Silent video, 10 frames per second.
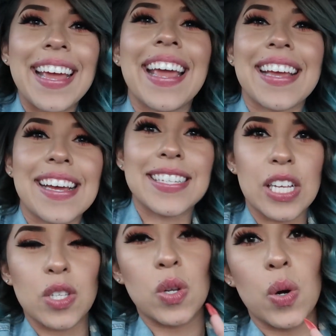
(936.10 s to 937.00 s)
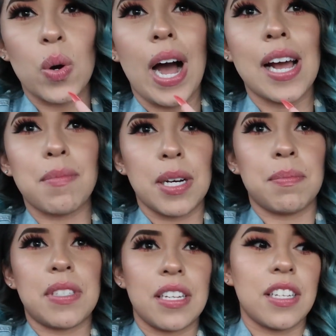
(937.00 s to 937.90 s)
Hey guys, so I'm
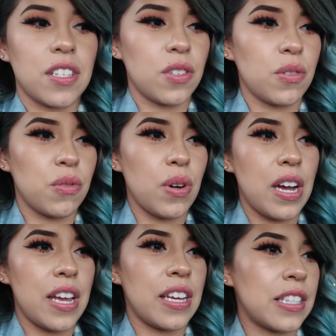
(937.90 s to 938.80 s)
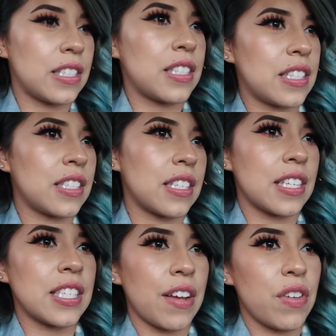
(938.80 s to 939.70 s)
updating you.
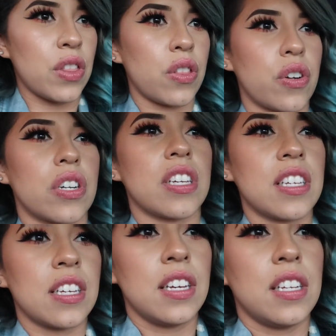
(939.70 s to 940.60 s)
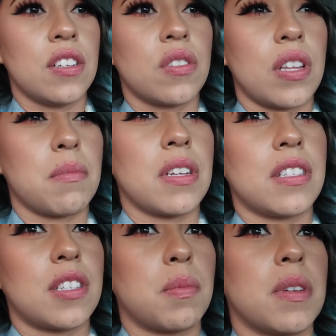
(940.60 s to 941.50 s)
It's 7:30, so that
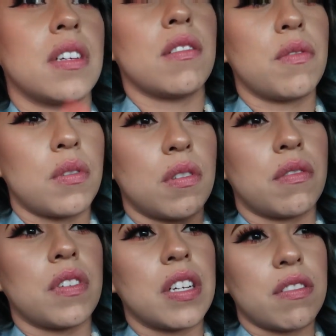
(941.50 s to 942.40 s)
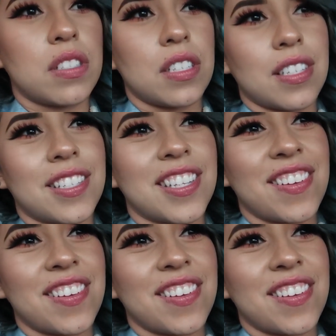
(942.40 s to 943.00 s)
means it's been 4, 5, 6,